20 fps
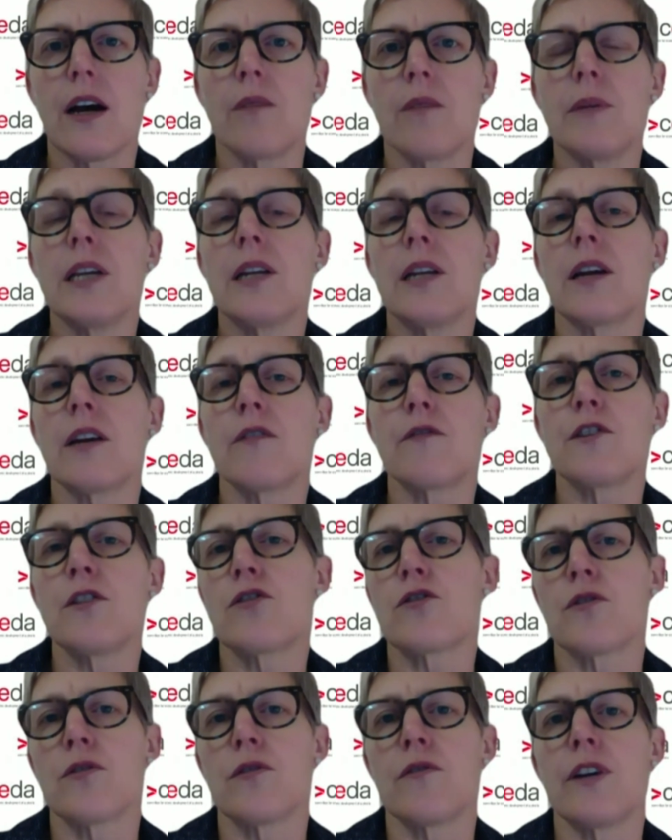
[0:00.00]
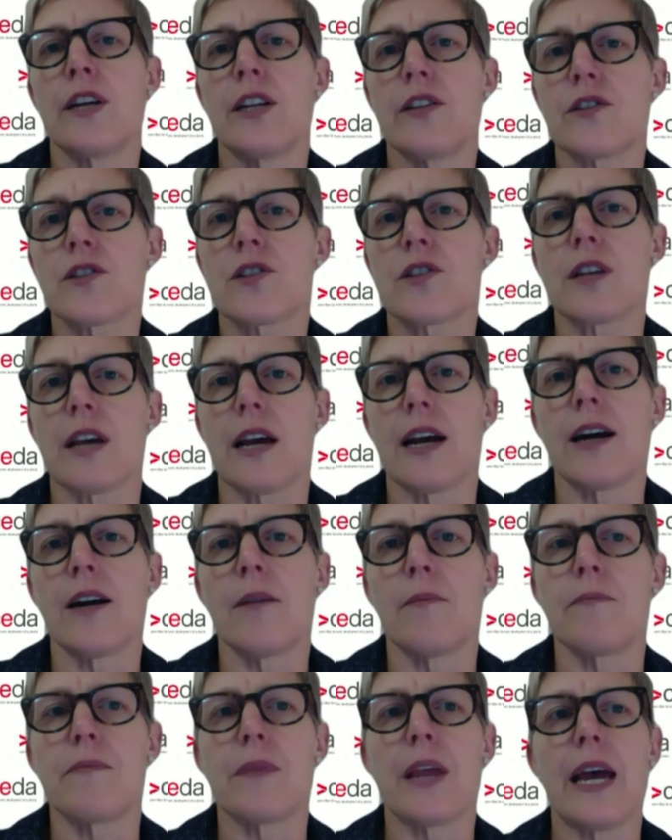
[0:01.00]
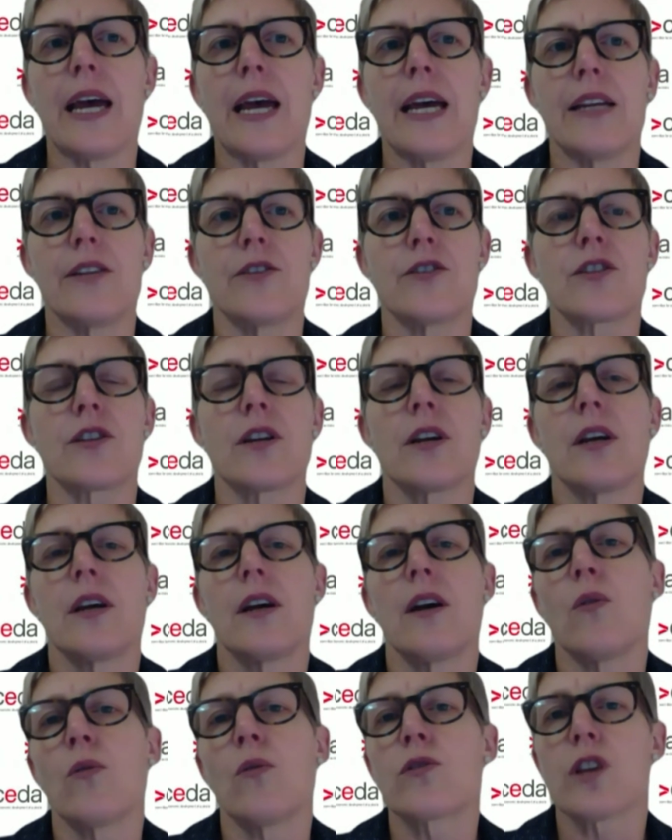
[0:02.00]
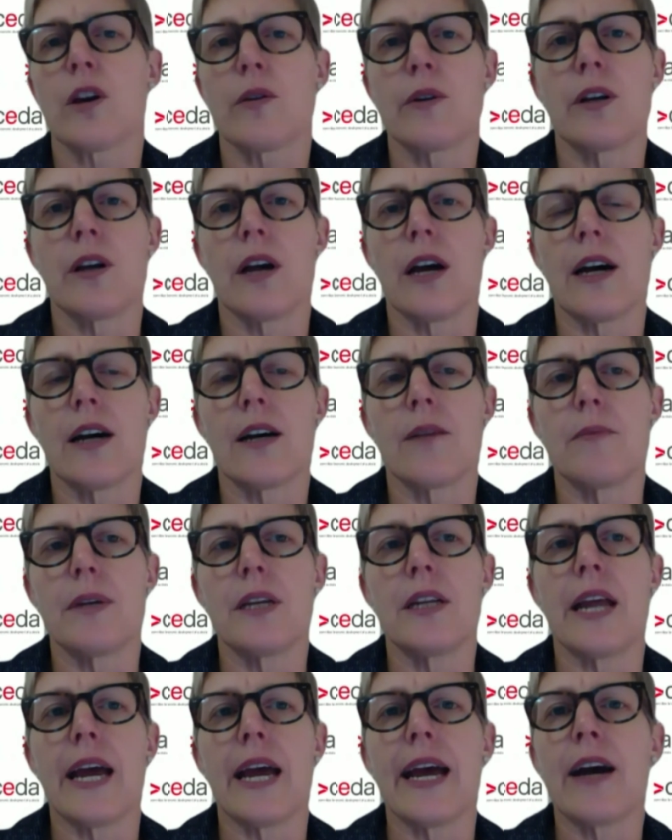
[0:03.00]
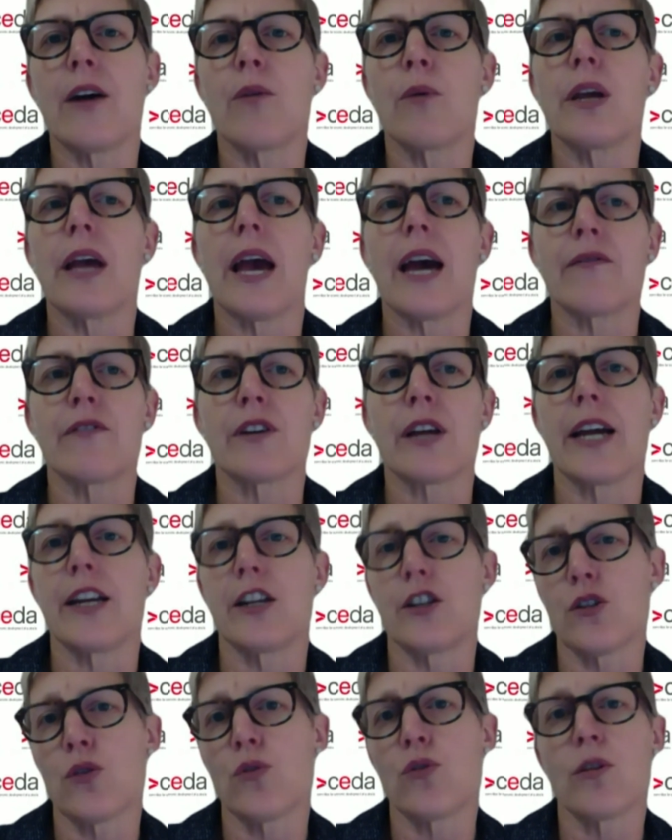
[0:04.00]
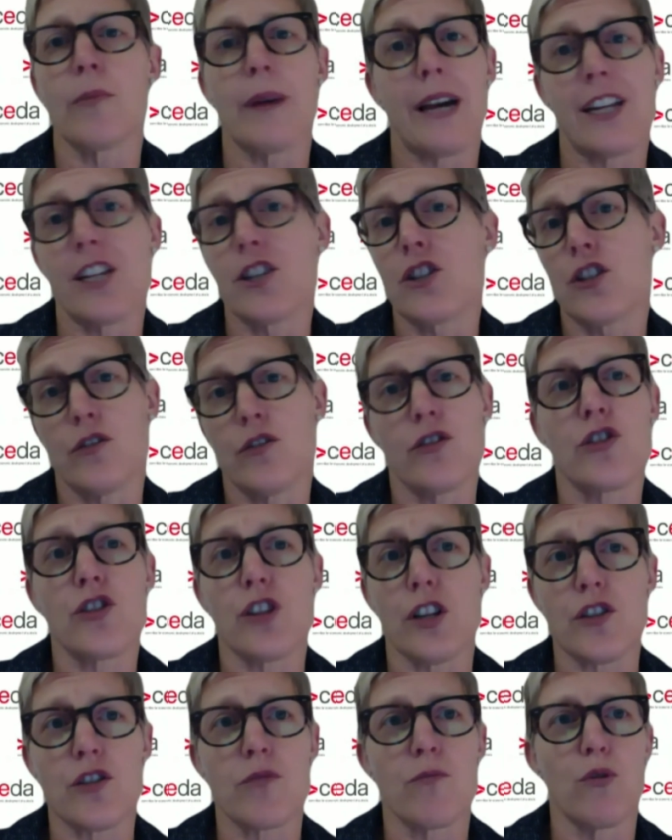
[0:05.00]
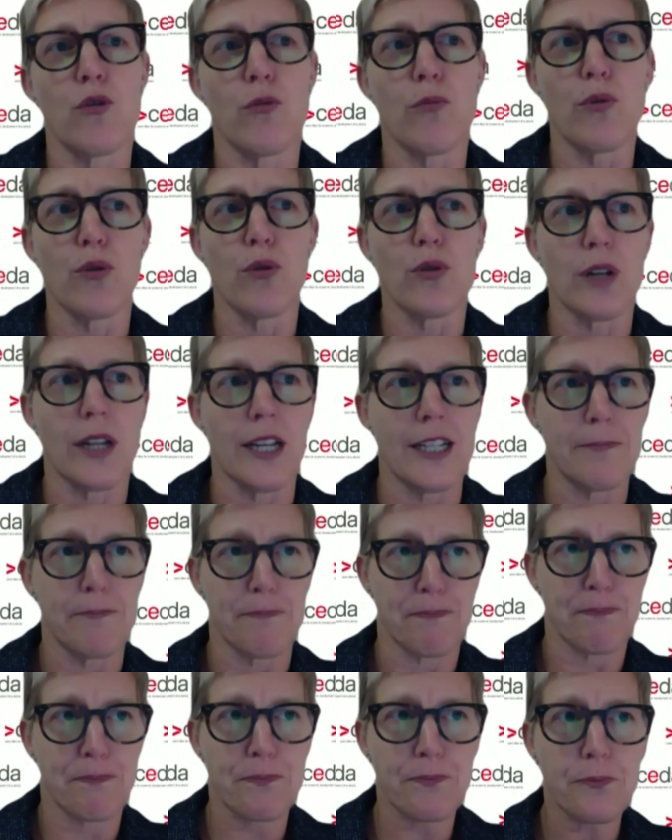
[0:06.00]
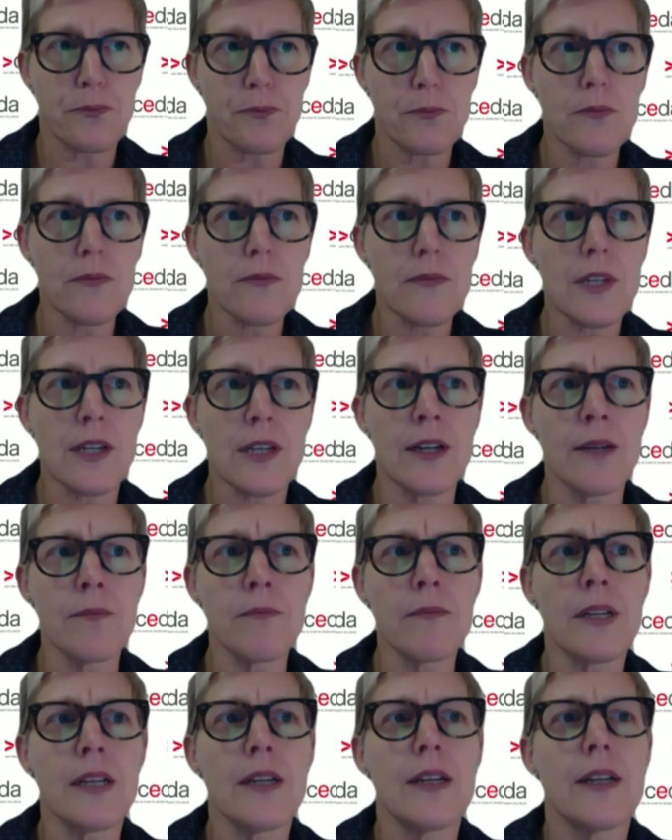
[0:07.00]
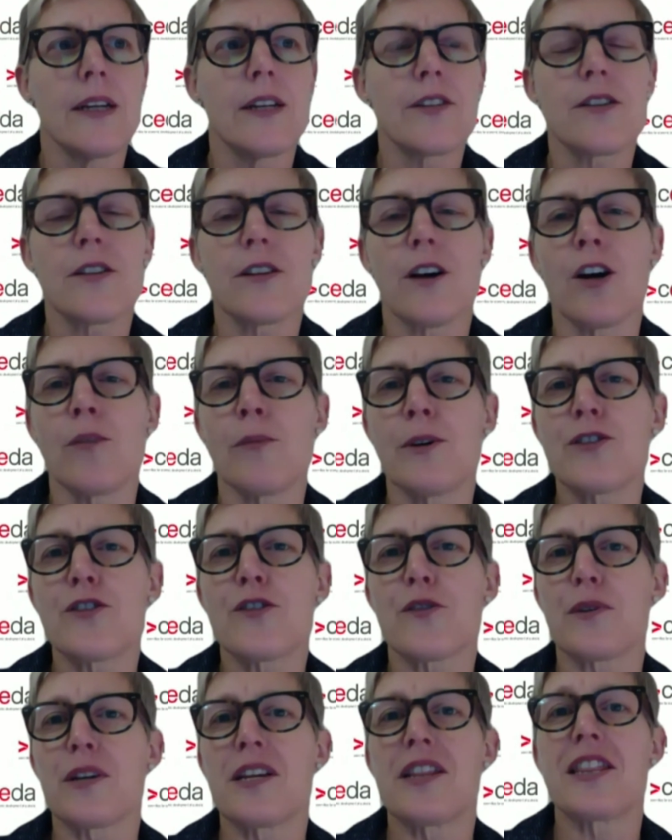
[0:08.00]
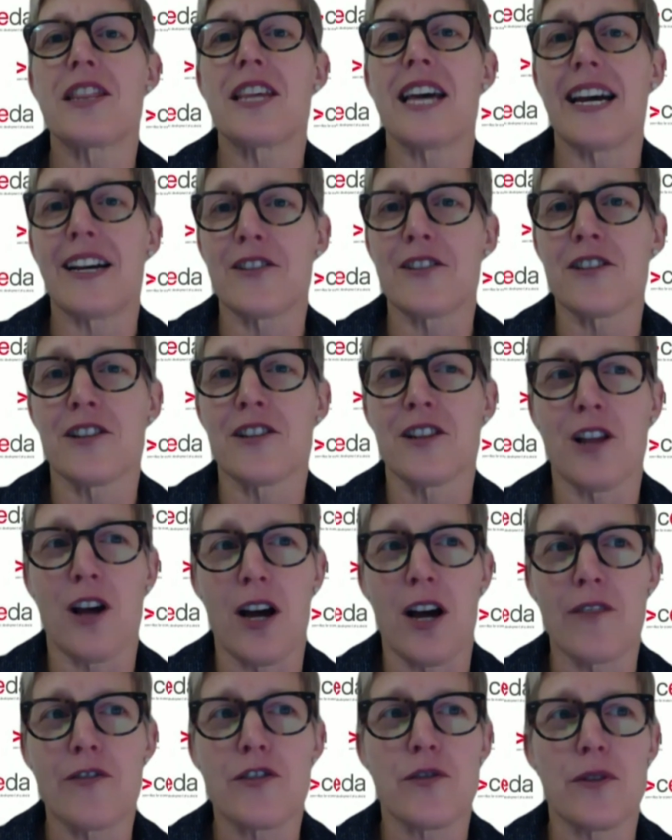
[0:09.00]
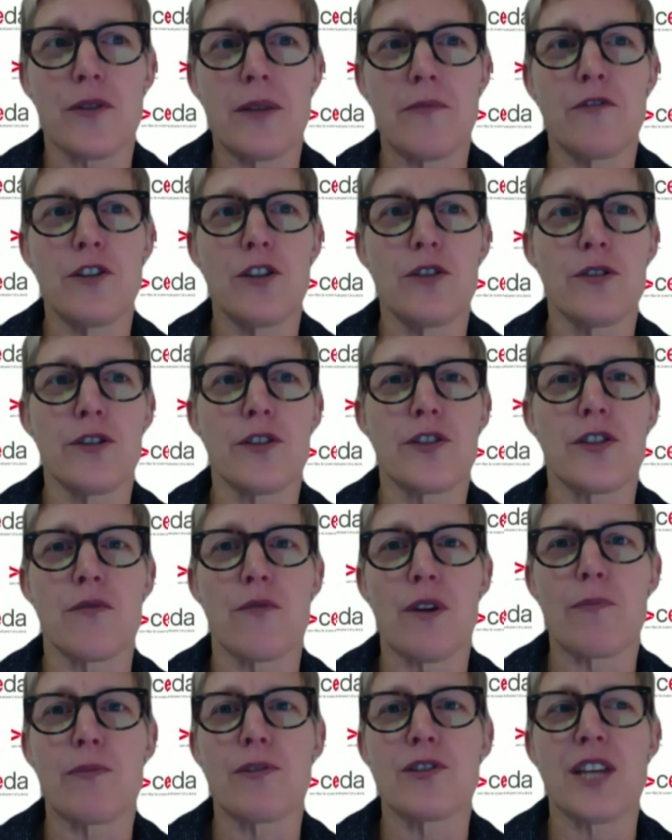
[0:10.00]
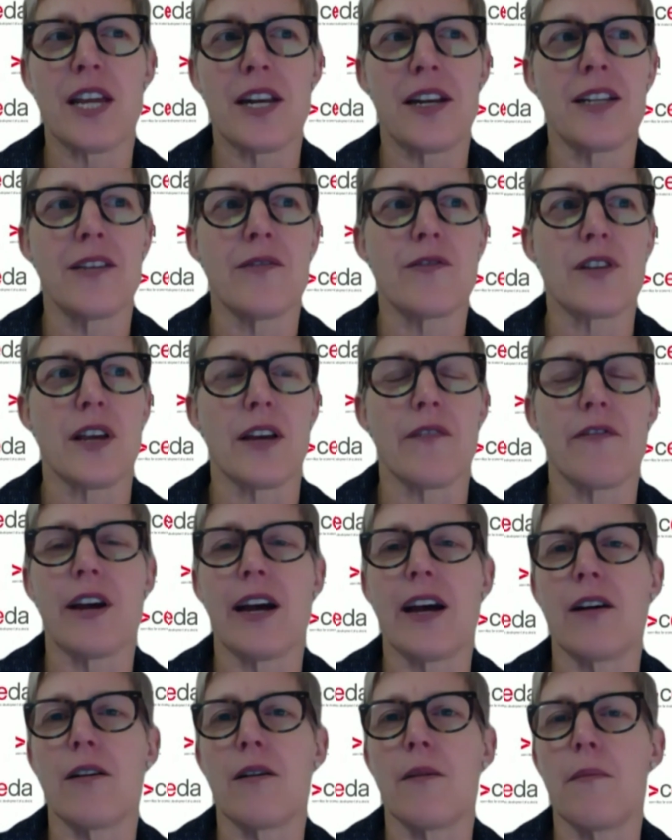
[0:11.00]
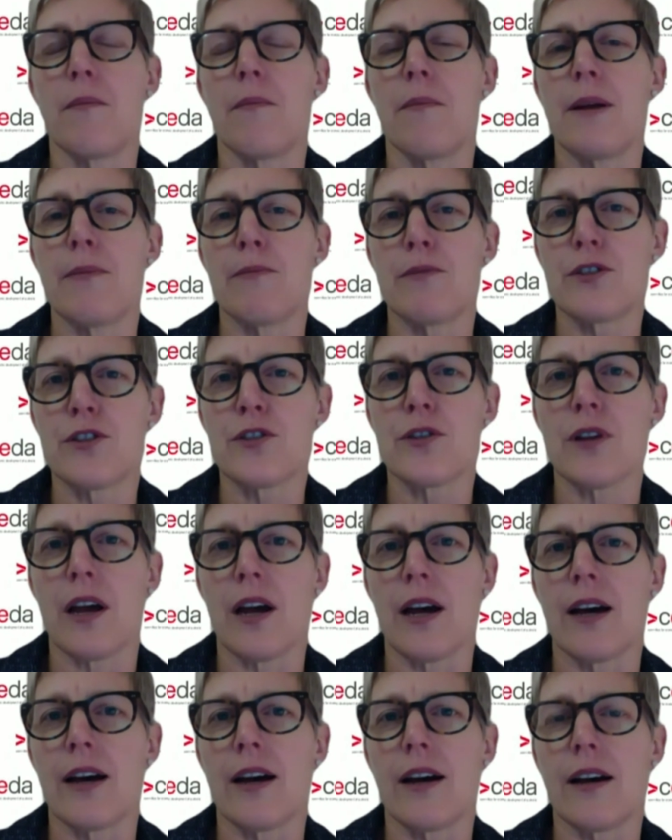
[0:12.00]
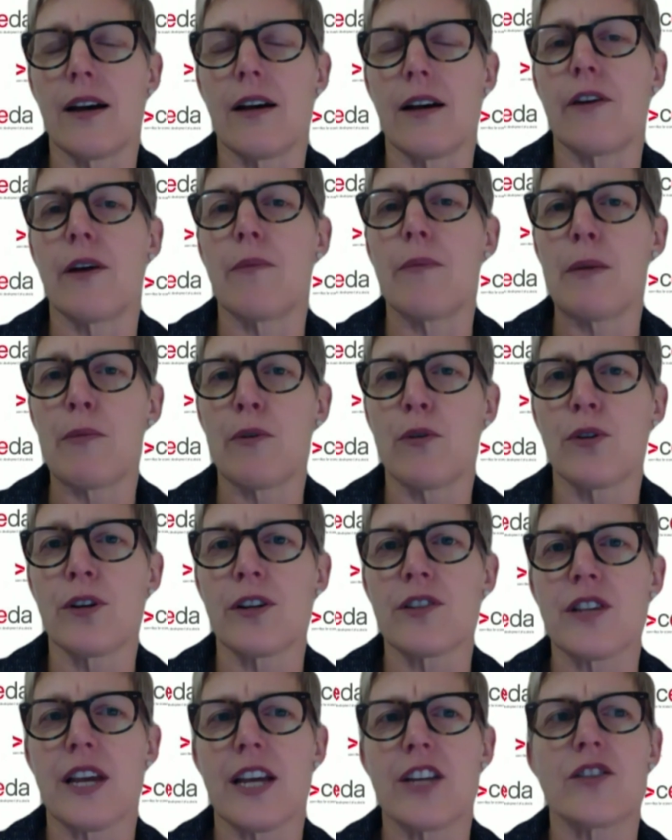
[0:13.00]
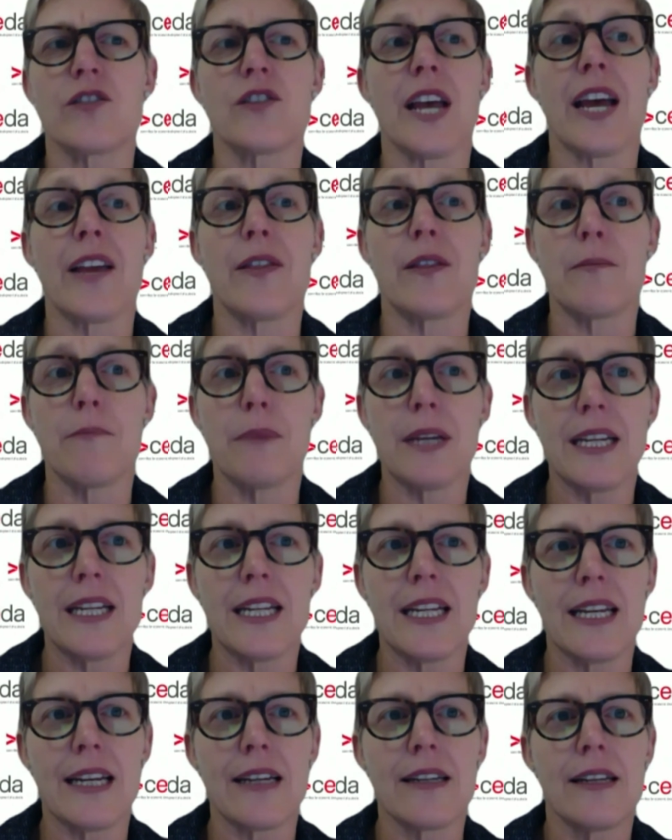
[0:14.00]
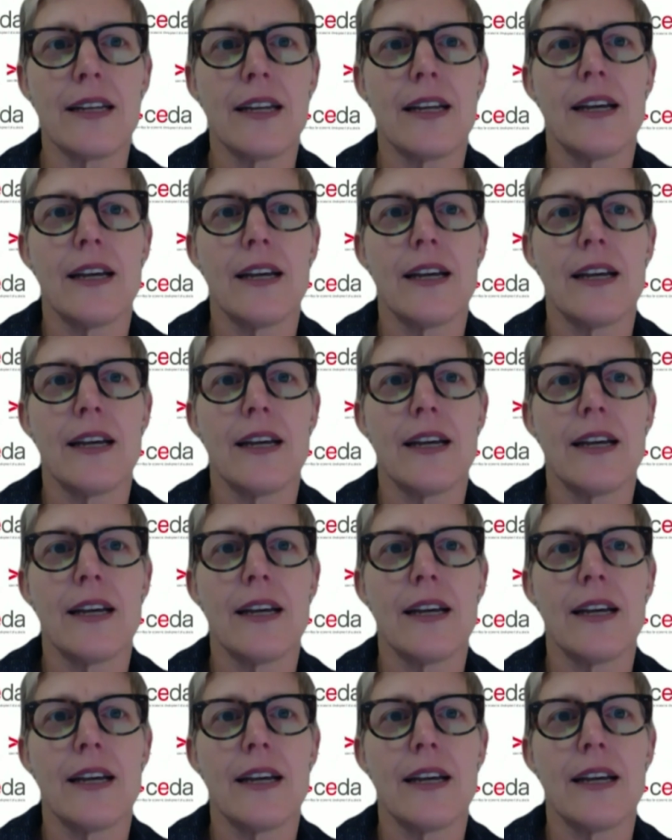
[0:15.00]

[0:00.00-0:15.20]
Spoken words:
in our future events, and also in how we advocate and talk about issues just more broadly. To the almost 3,000 live stream viewers and representatives of our members, of our member organisations and the media,